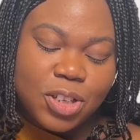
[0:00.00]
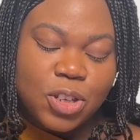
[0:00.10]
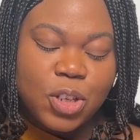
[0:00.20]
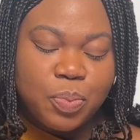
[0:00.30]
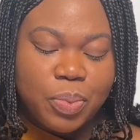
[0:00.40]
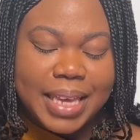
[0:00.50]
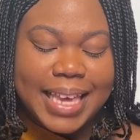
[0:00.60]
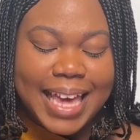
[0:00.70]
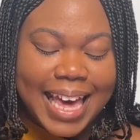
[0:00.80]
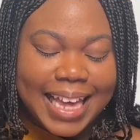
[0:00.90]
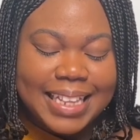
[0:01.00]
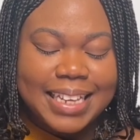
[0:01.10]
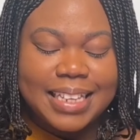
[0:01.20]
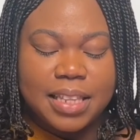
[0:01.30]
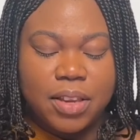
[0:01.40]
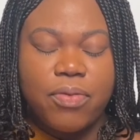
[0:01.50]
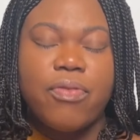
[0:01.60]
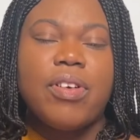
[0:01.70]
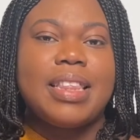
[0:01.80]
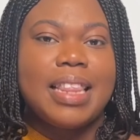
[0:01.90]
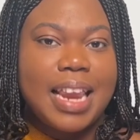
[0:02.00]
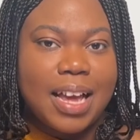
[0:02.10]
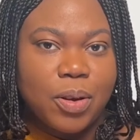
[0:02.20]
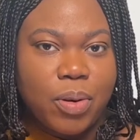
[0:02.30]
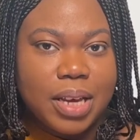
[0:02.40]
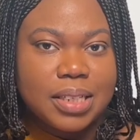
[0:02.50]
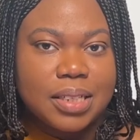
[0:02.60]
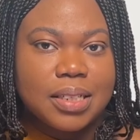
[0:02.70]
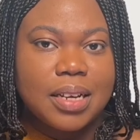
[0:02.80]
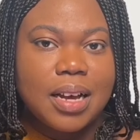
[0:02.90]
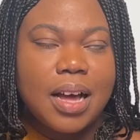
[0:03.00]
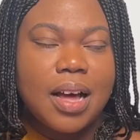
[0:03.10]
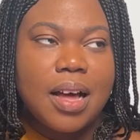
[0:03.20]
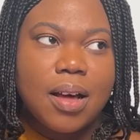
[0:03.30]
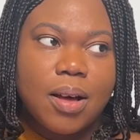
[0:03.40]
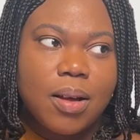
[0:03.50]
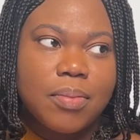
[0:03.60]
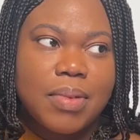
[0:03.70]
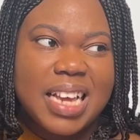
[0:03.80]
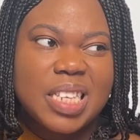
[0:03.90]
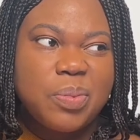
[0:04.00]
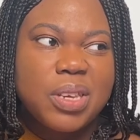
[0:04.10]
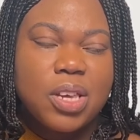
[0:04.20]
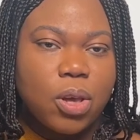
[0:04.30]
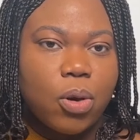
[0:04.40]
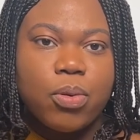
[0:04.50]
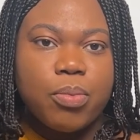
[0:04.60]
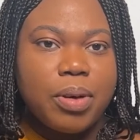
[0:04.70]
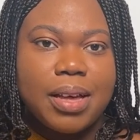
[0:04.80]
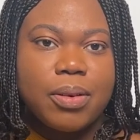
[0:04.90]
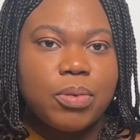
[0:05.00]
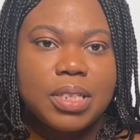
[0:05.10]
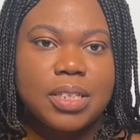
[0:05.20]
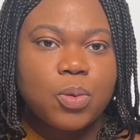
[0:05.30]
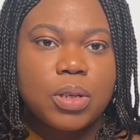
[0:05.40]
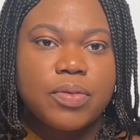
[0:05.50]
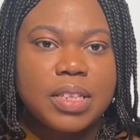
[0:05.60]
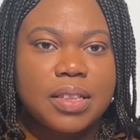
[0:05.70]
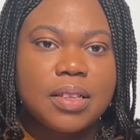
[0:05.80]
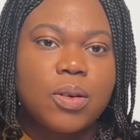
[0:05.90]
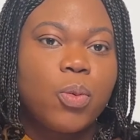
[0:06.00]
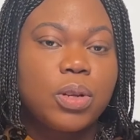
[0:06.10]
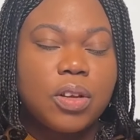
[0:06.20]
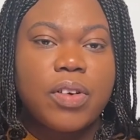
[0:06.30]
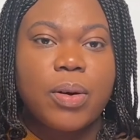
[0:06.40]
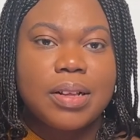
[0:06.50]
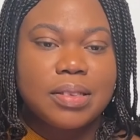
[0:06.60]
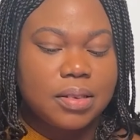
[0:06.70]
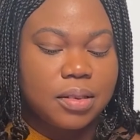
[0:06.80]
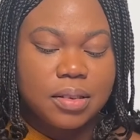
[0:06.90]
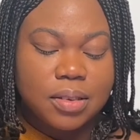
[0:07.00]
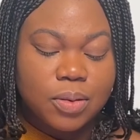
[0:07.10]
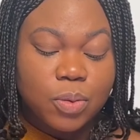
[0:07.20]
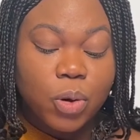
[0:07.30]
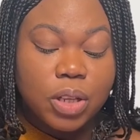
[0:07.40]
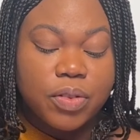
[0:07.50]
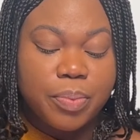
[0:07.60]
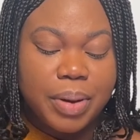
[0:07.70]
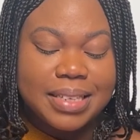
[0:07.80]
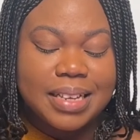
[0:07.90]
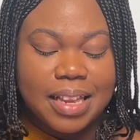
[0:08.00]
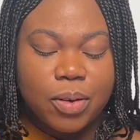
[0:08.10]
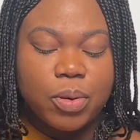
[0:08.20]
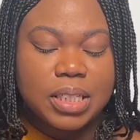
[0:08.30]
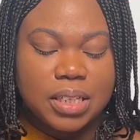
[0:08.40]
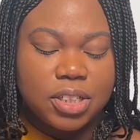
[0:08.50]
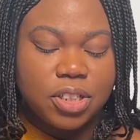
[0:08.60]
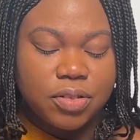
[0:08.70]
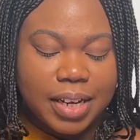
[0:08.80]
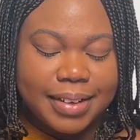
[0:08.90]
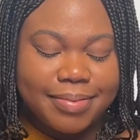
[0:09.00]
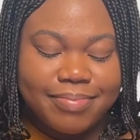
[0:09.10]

do you speak any different language? Um, I speak Yoruba, which is one of the one of our one of the basic language in Nigeria.